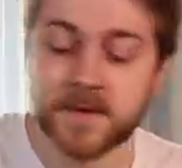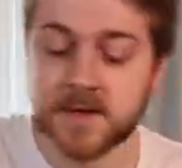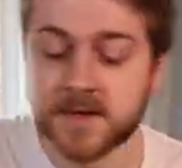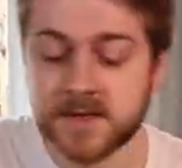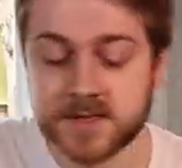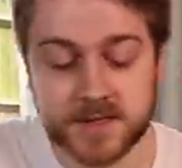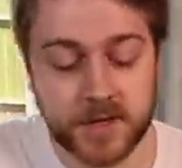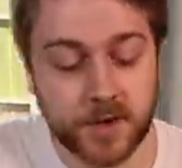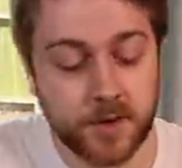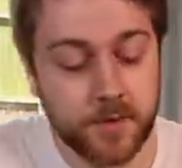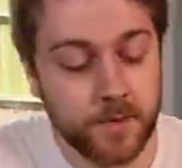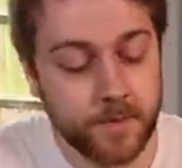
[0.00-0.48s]

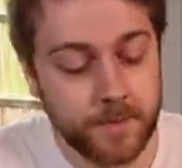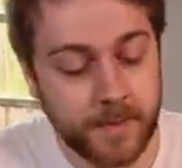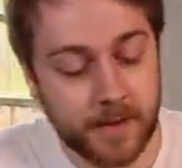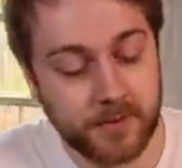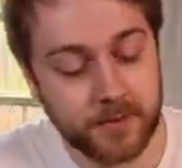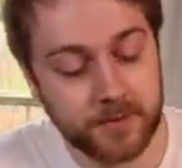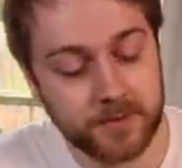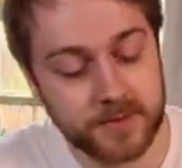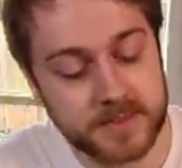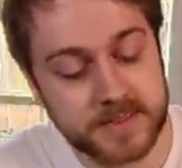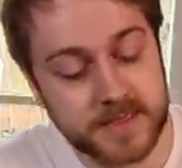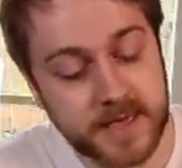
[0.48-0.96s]
So
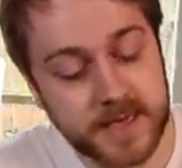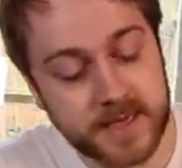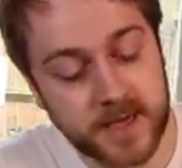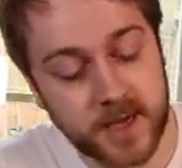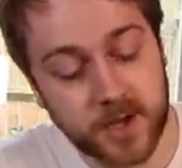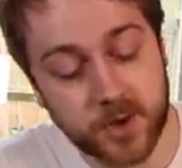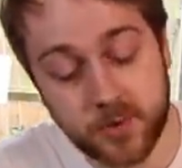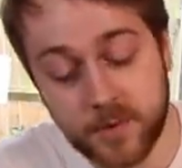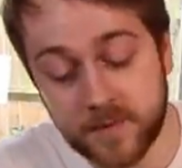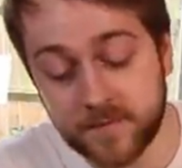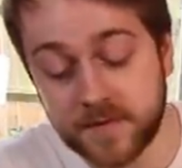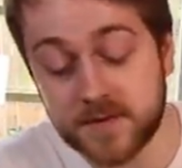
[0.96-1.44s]
Maro will take
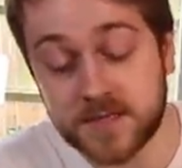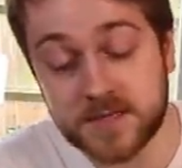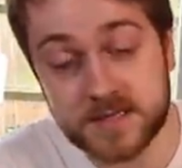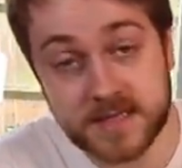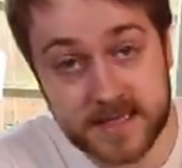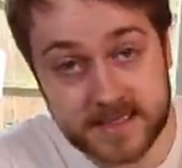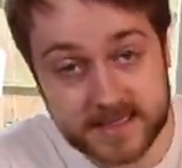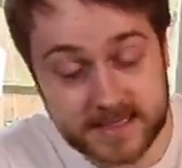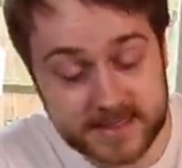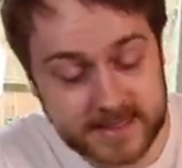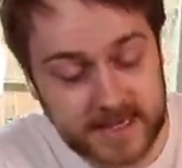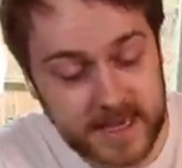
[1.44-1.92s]
equivalent to
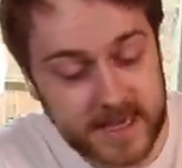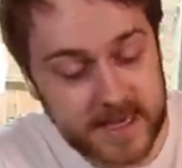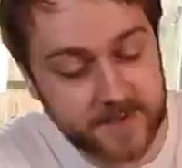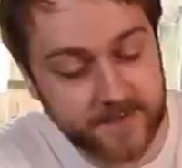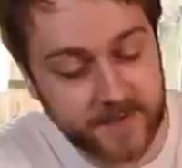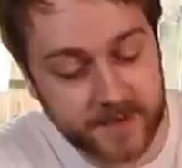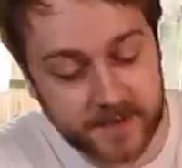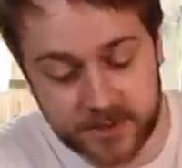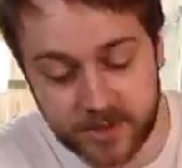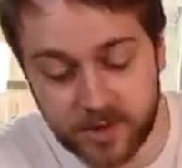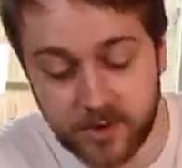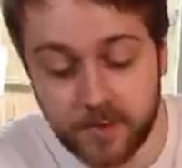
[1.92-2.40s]
his attack
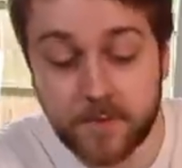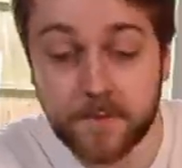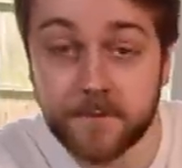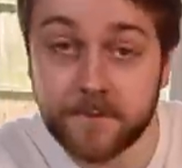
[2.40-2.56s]
value,